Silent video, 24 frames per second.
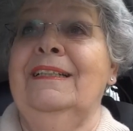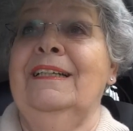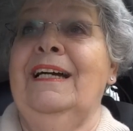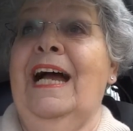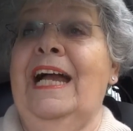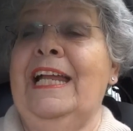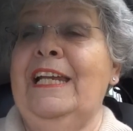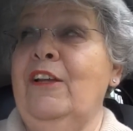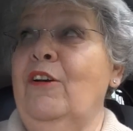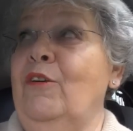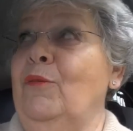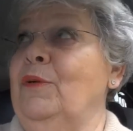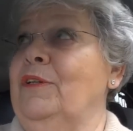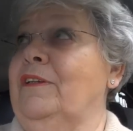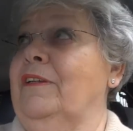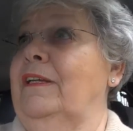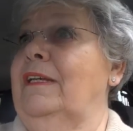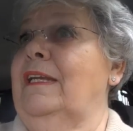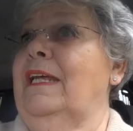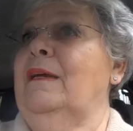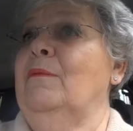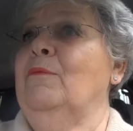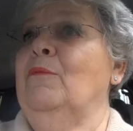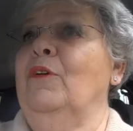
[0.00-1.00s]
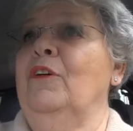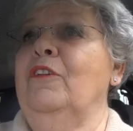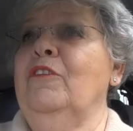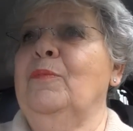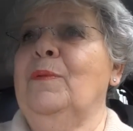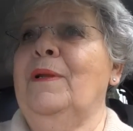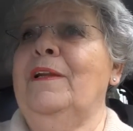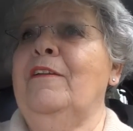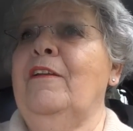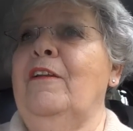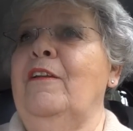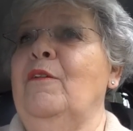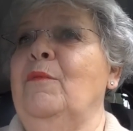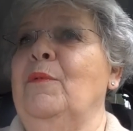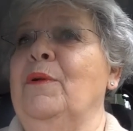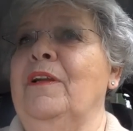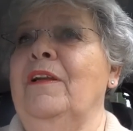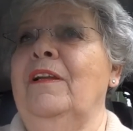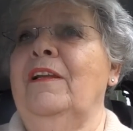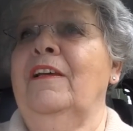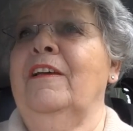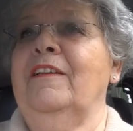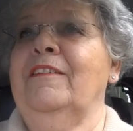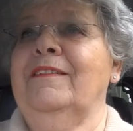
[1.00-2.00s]
I know what her name was, but I don't know what
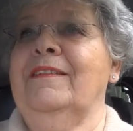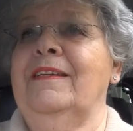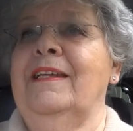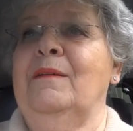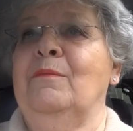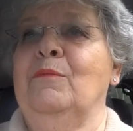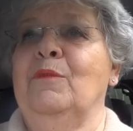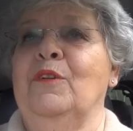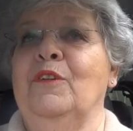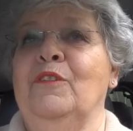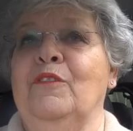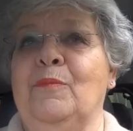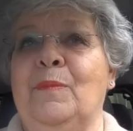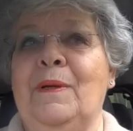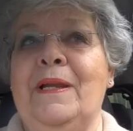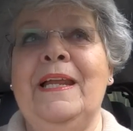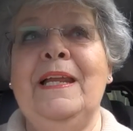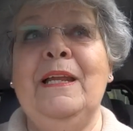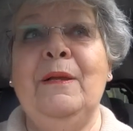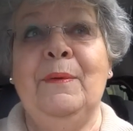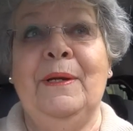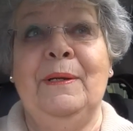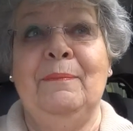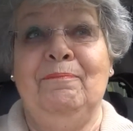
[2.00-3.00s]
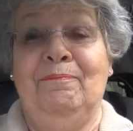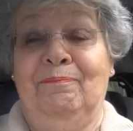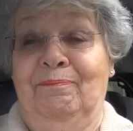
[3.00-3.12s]
her last name was. But anyway,